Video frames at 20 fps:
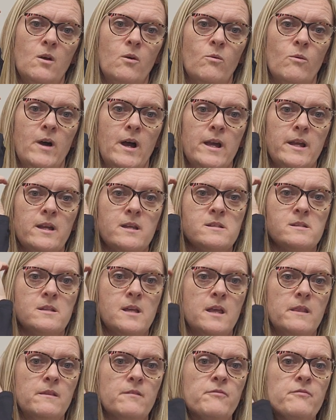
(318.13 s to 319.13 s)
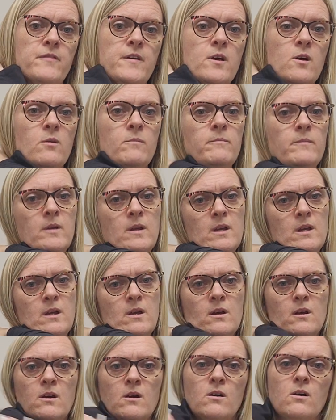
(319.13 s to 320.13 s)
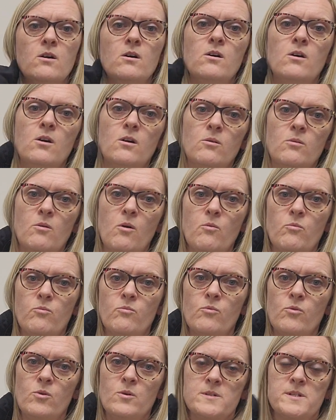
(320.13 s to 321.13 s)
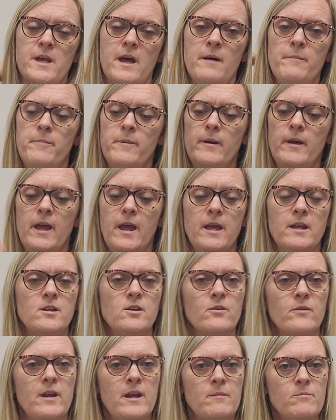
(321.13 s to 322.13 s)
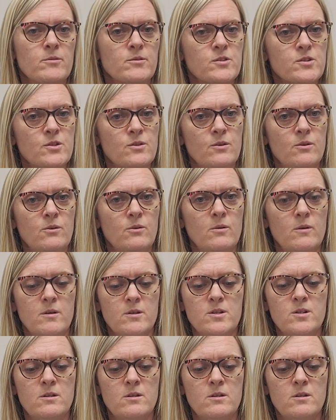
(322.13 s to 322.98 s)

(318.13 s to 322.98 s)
Why? Because then the film all rolls up and you're able to